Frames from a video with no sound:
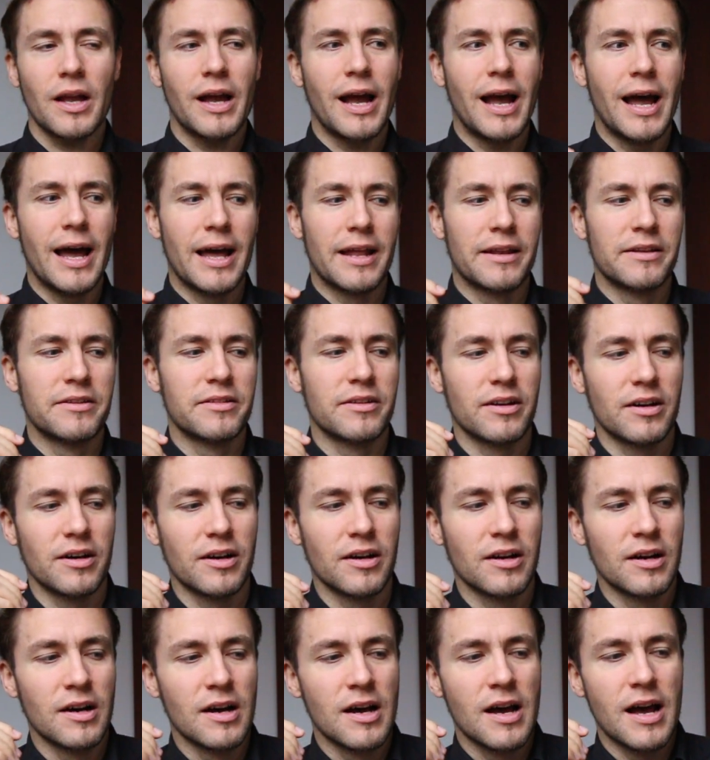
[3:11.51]
And
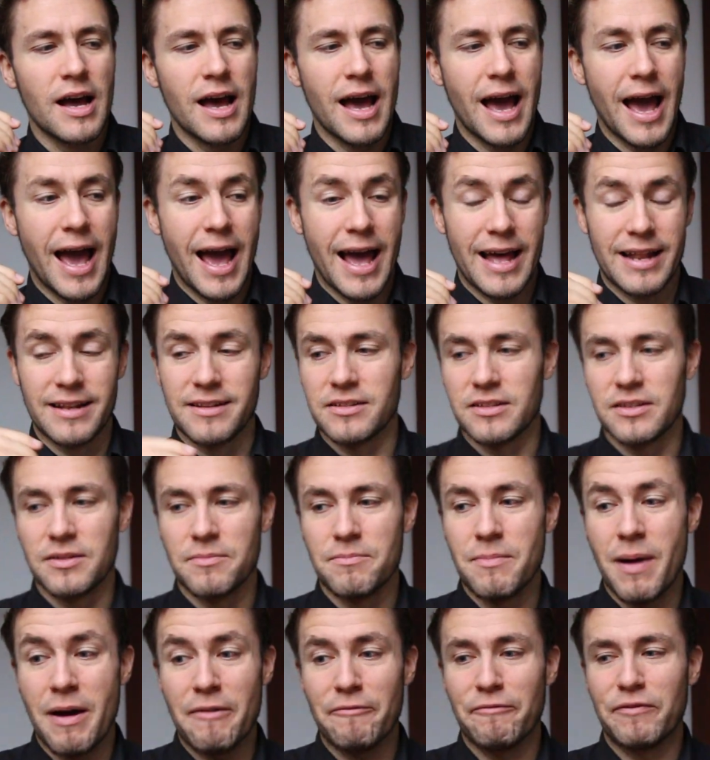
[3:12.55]

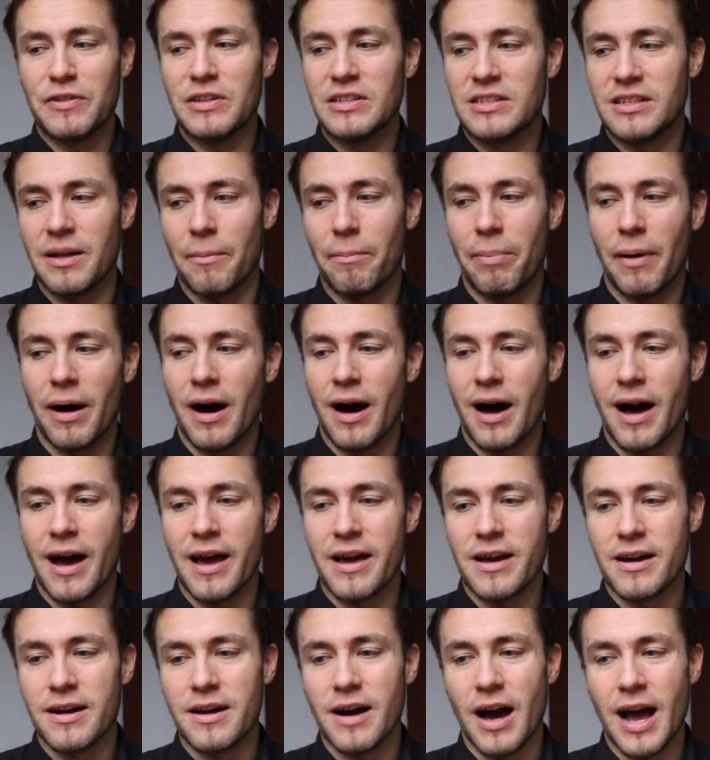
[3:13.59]
Memphis
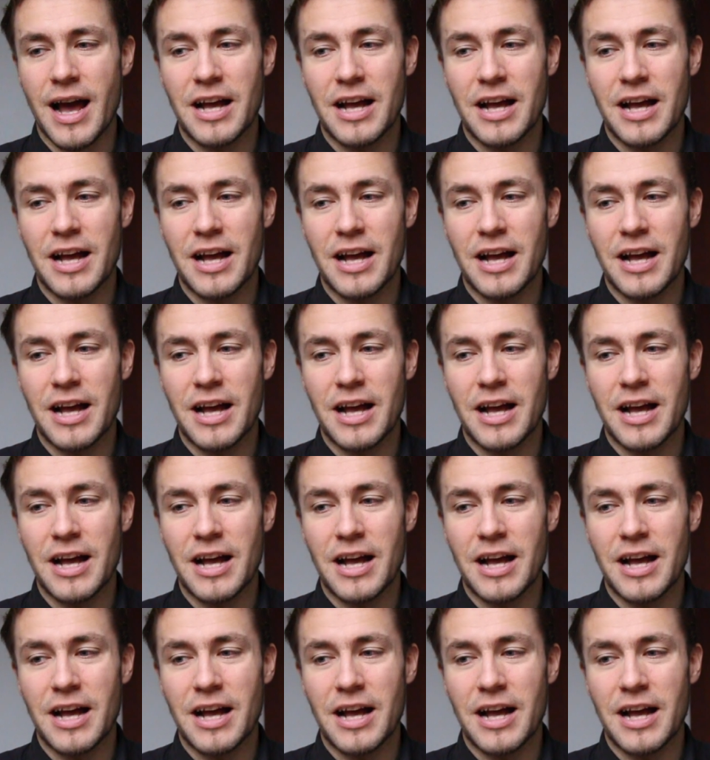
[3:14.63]
Depay,